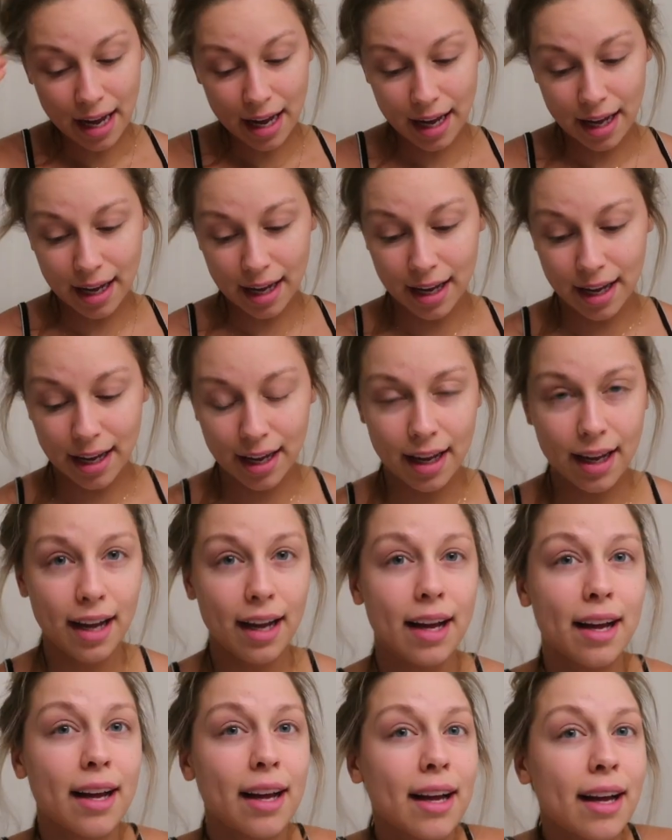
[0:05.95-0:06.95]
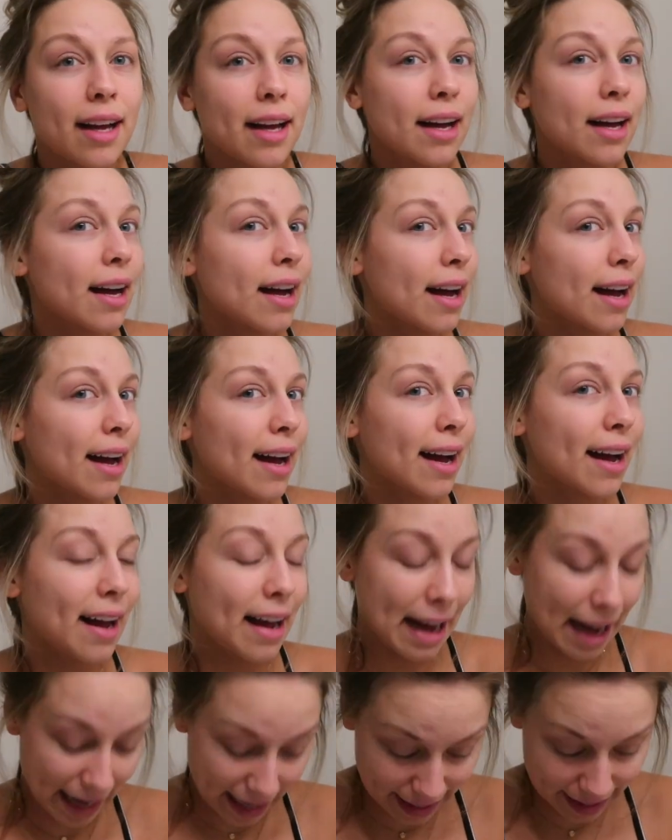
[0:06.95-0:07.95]
Uh,
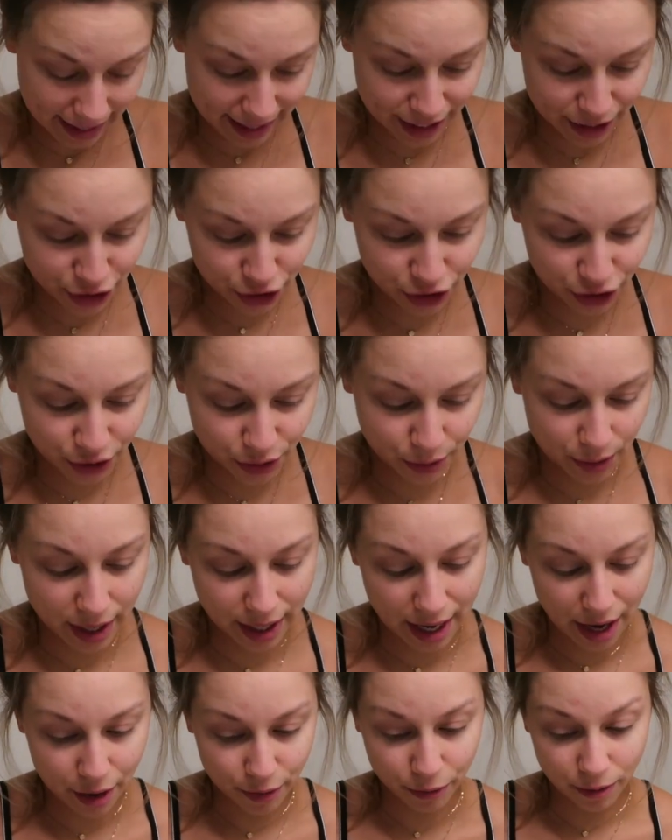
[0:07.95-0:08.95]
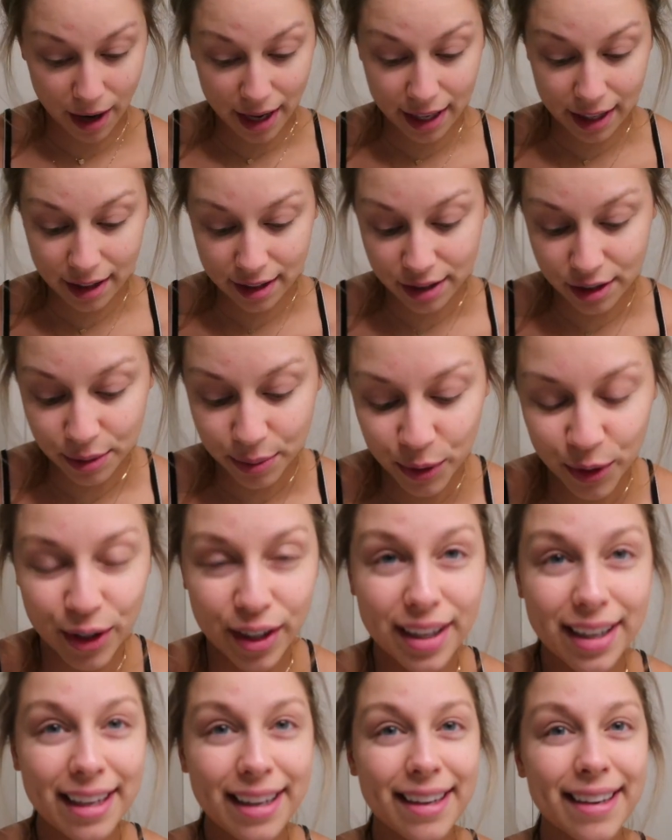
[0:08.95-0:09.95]
I need to get ready this
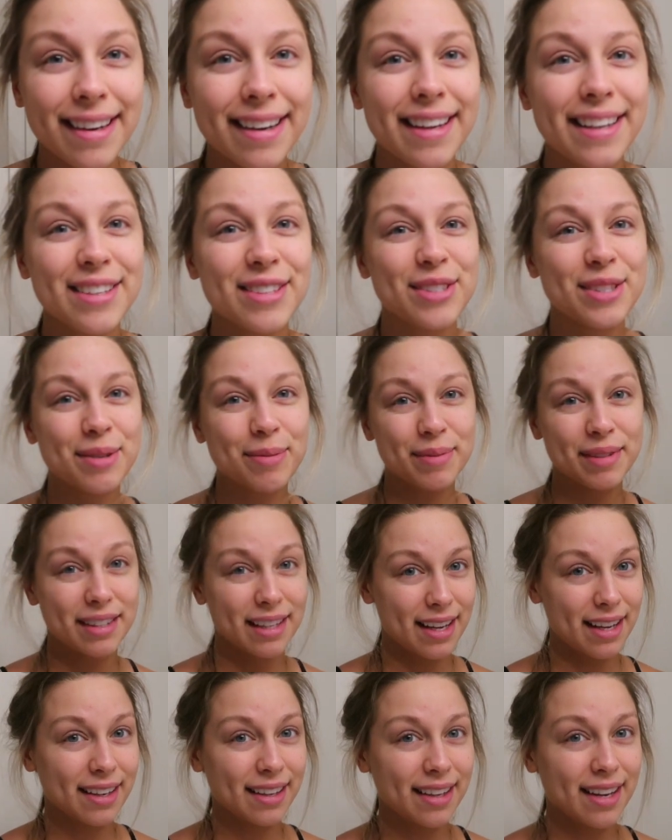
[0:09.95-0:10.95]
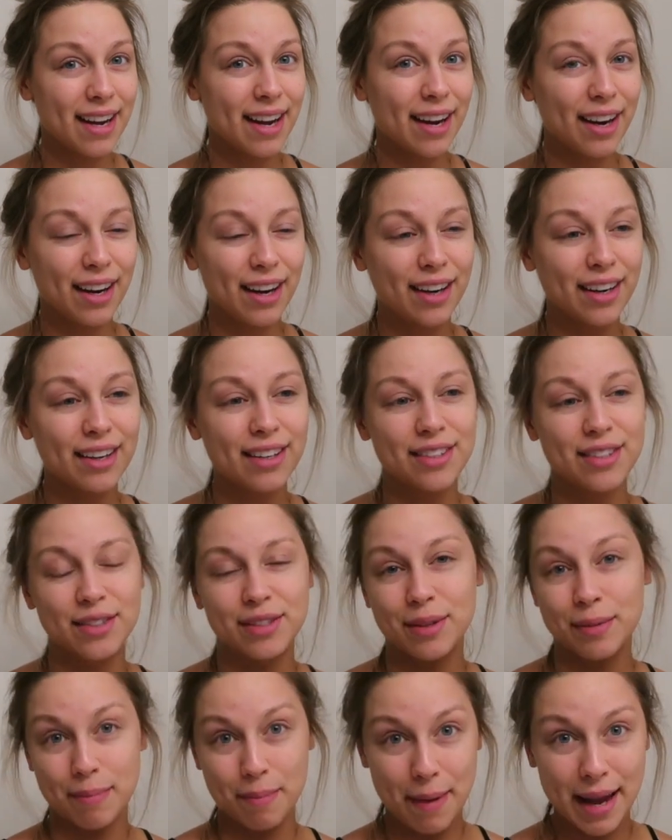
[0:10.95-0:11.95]
morning, do some skincare, do
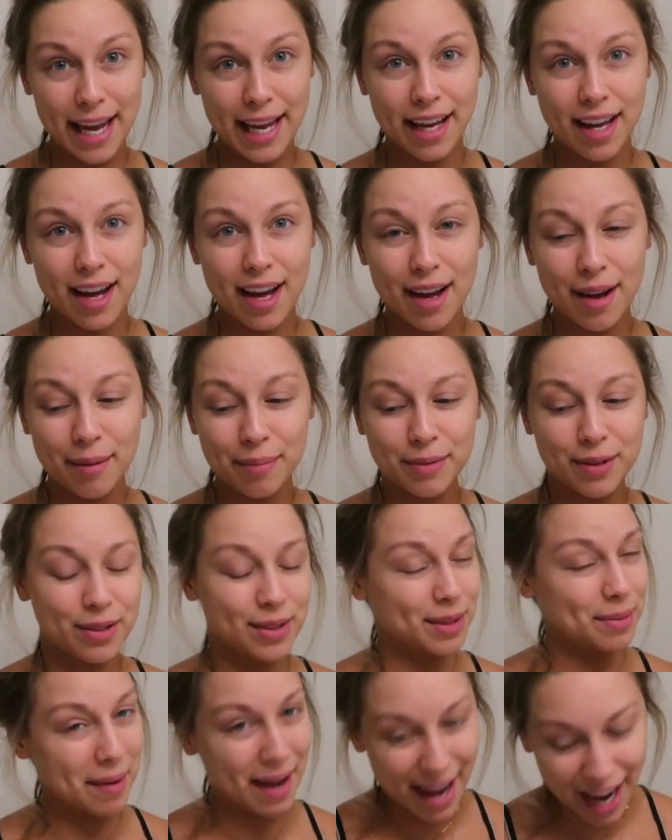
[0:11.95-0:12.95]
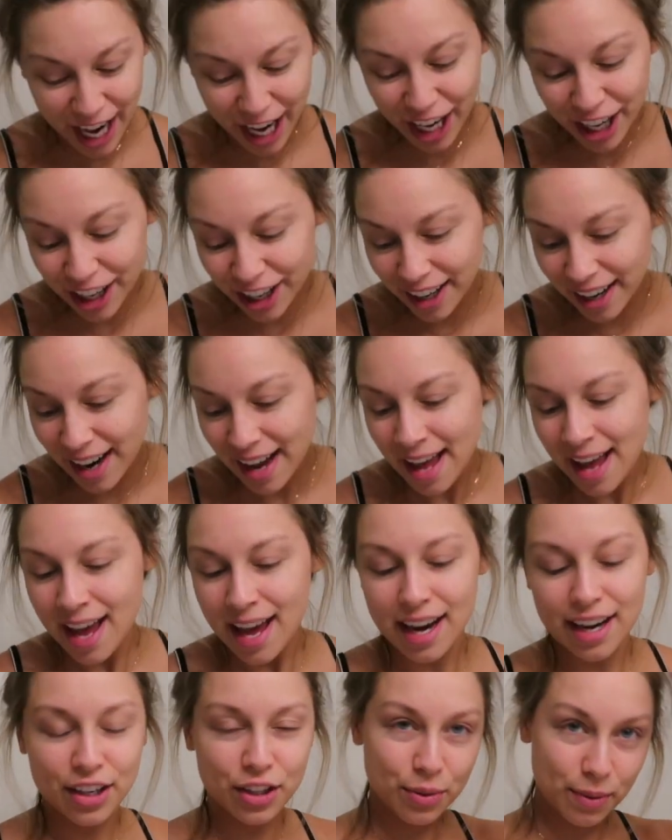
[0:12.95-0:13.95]
some makeup, do some hair.
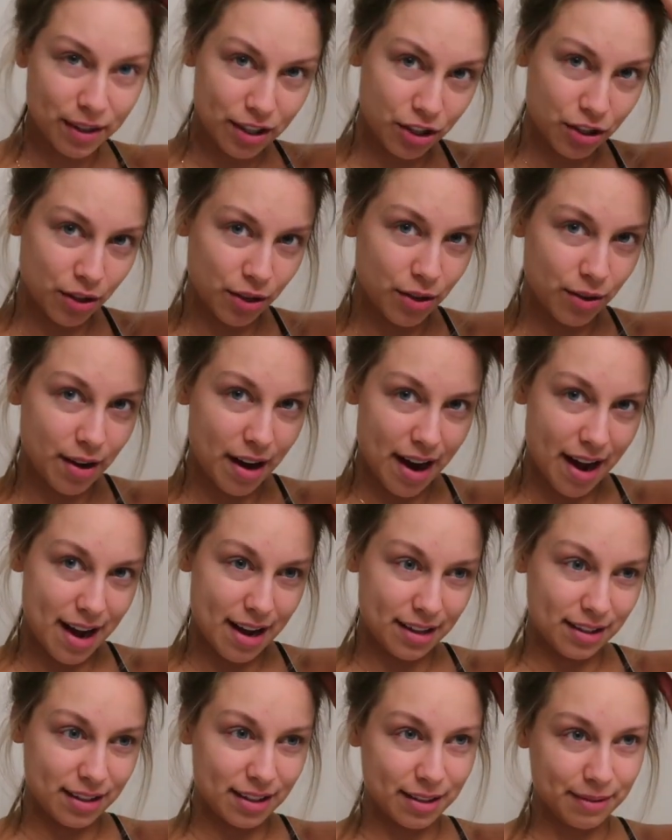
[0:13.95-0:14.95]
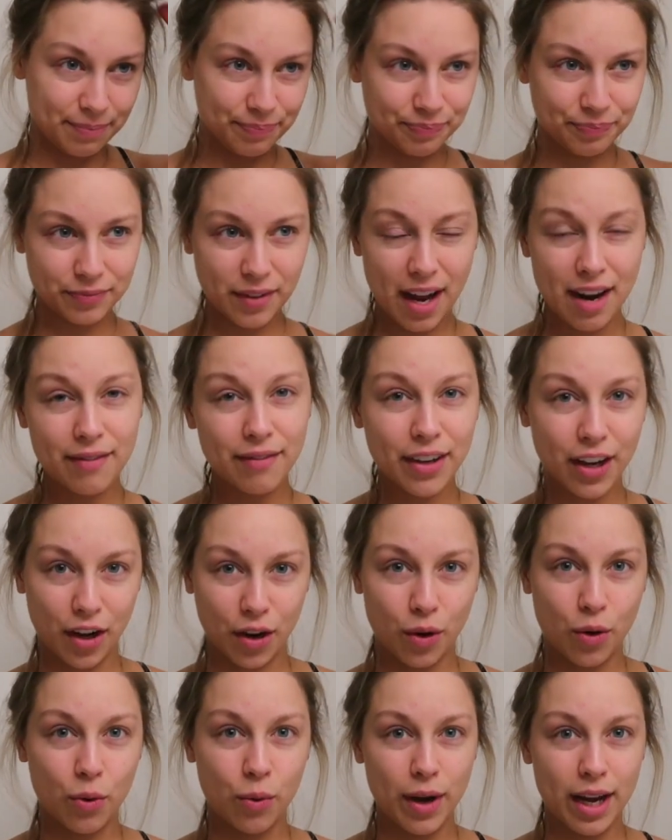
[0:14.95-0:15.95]
And I just want to show you guys kind of
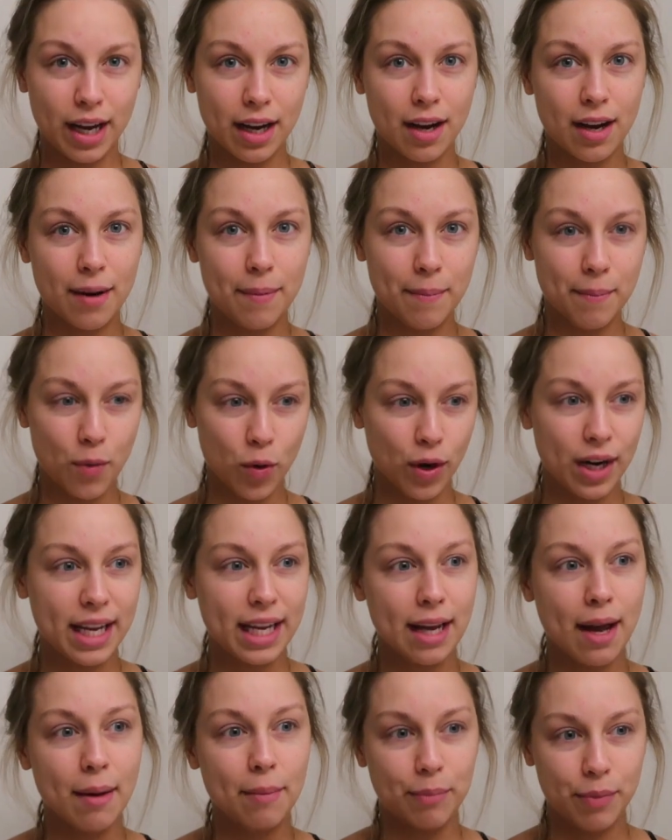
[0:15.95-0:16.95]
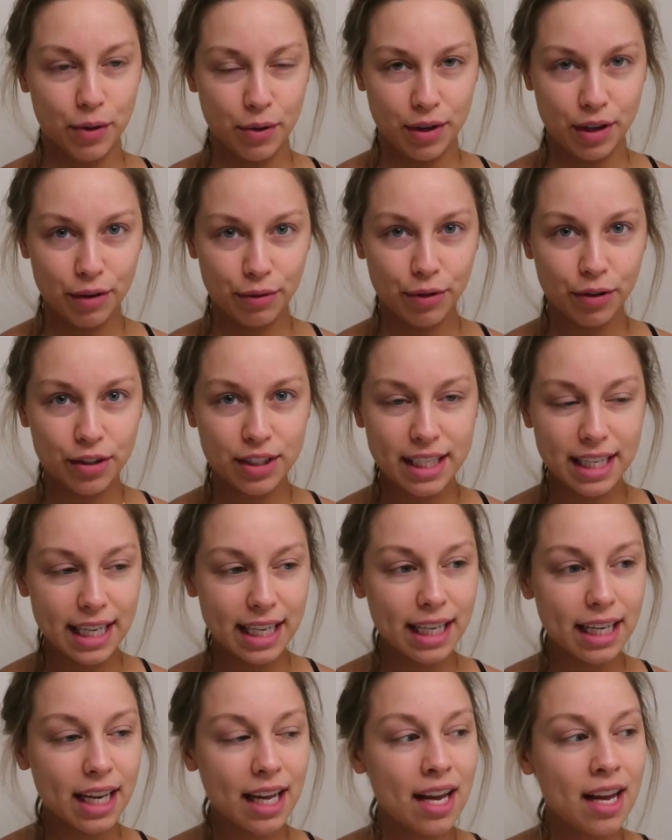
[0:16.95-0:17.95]
like a quick morning beauty
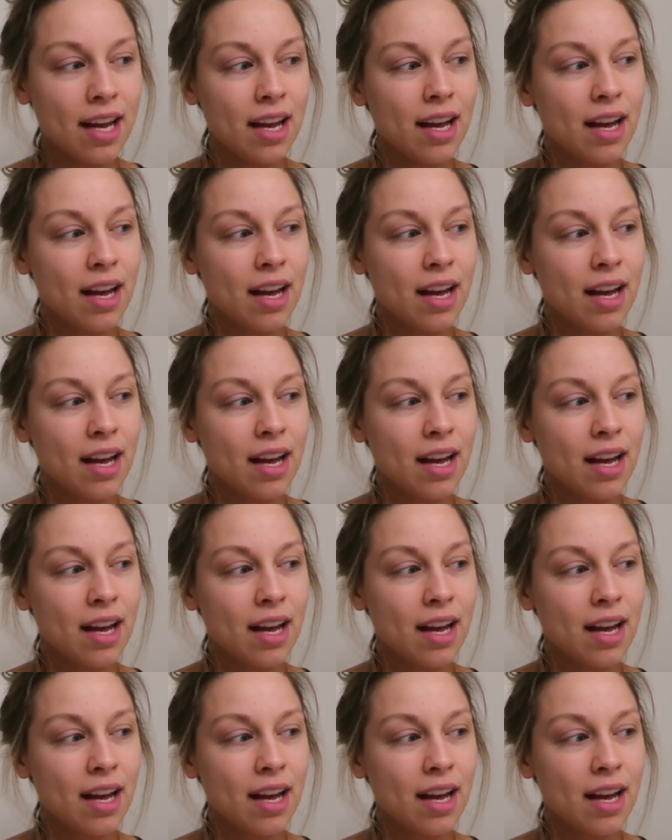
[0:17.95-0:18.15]
routine.